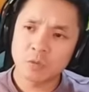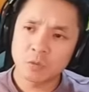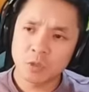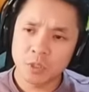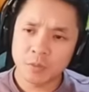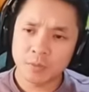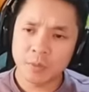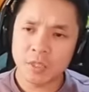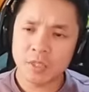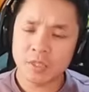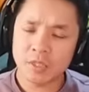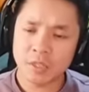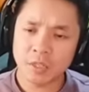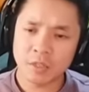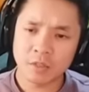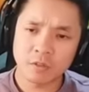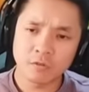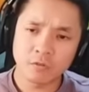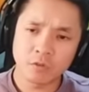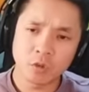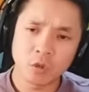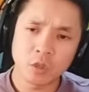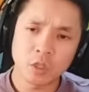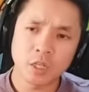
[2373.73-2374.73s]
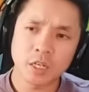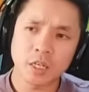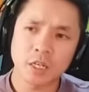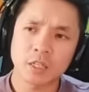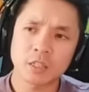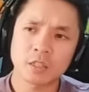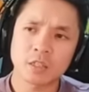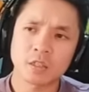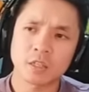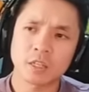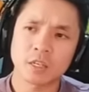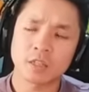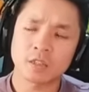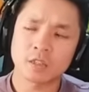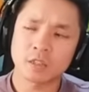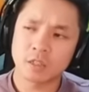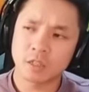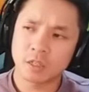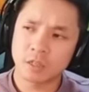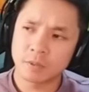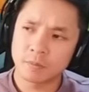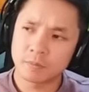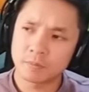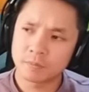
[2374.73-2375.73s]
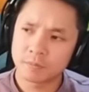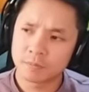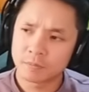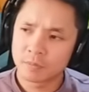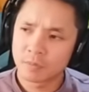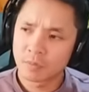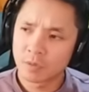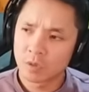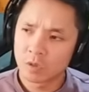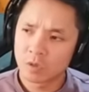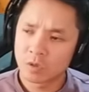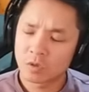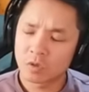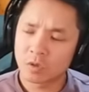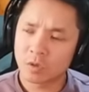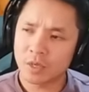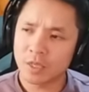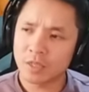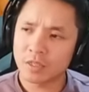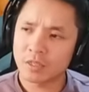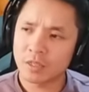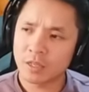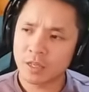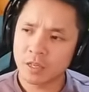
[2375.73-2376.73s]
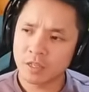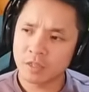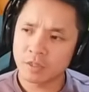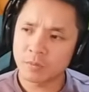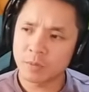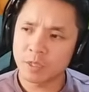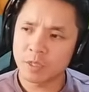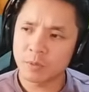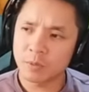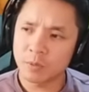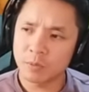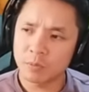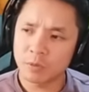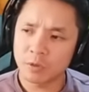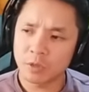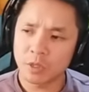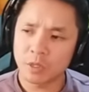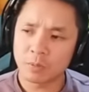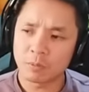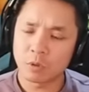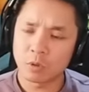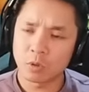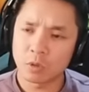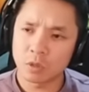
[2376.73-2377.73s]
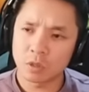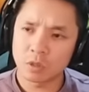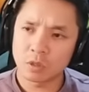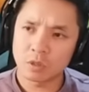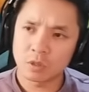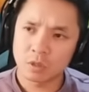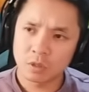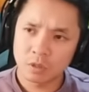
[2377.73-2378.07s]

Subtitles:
which means that the four cards that Twice has must be pretty important